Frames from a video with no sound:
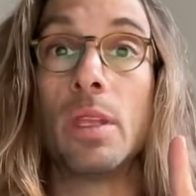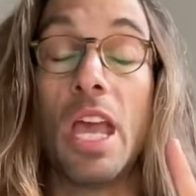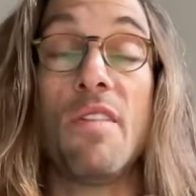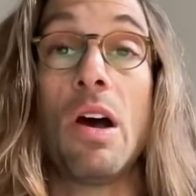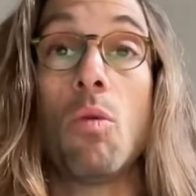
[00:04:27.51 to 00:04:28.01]

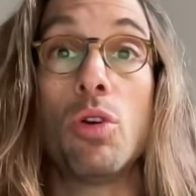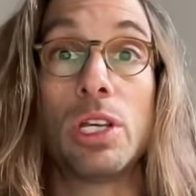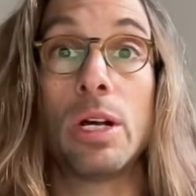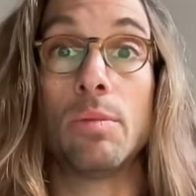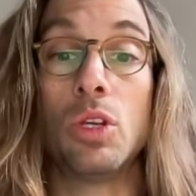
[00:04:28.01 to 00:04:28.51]
If I want
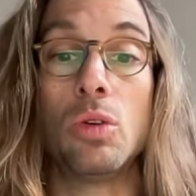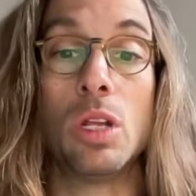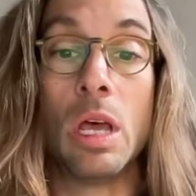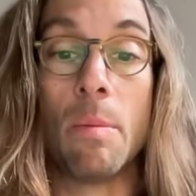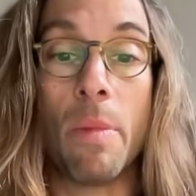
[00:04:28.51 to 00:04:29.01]
to compute
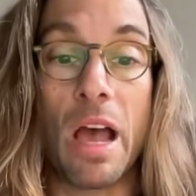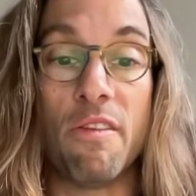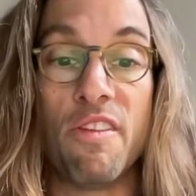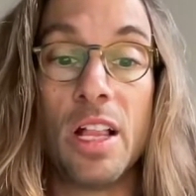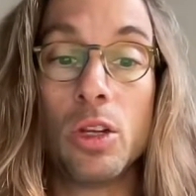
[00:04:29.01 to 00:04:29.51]
my
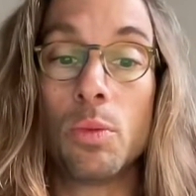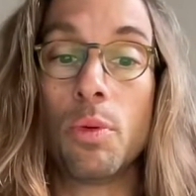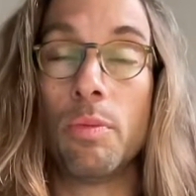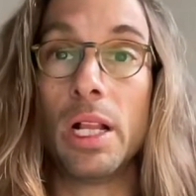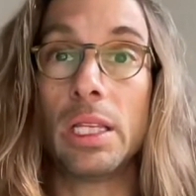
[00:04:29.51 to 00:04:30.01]
failure
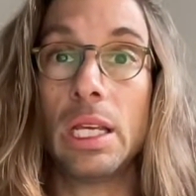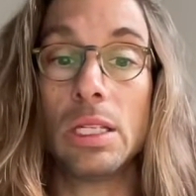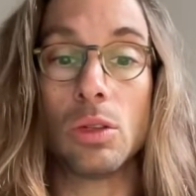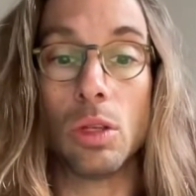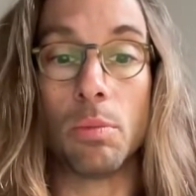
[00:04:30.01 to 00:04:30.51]
probability,
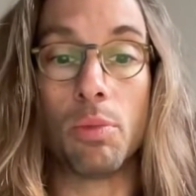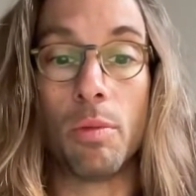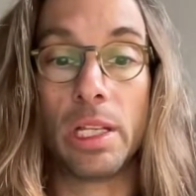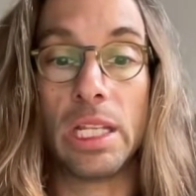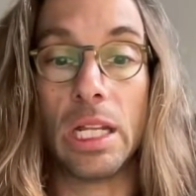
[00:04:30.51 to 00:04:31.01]
so the
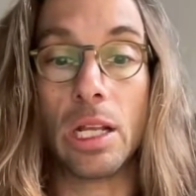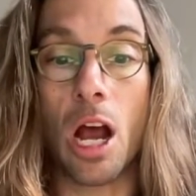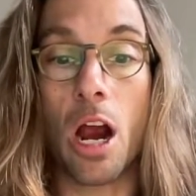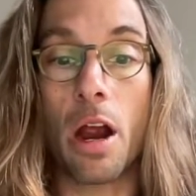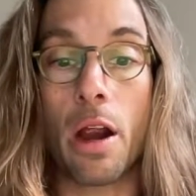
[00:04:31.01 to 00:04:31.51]
probability that
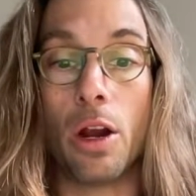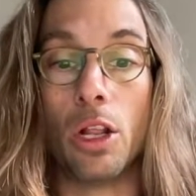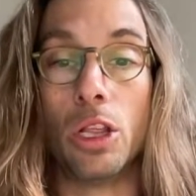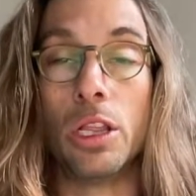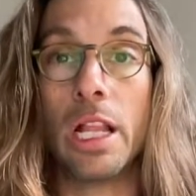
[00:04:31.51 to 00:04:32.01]
R
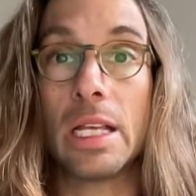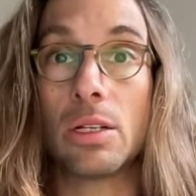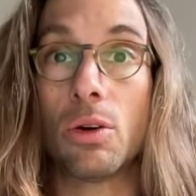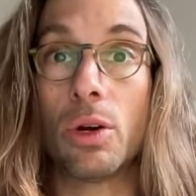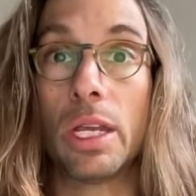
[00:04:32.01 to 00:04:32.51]

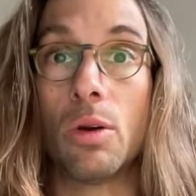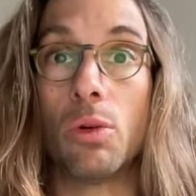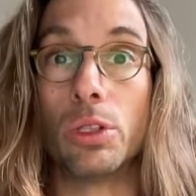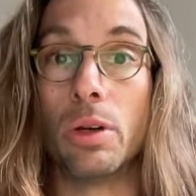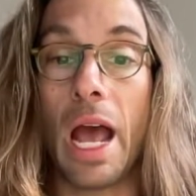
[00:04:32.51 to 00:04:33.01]
lesser or
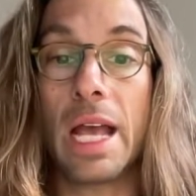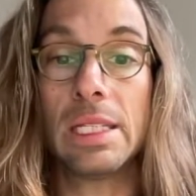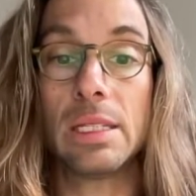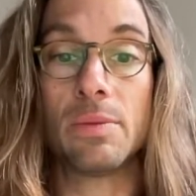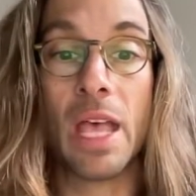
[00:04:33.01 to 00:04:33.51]
equal to
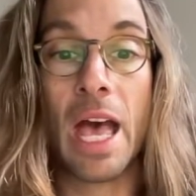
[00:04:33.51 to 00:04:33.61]
S,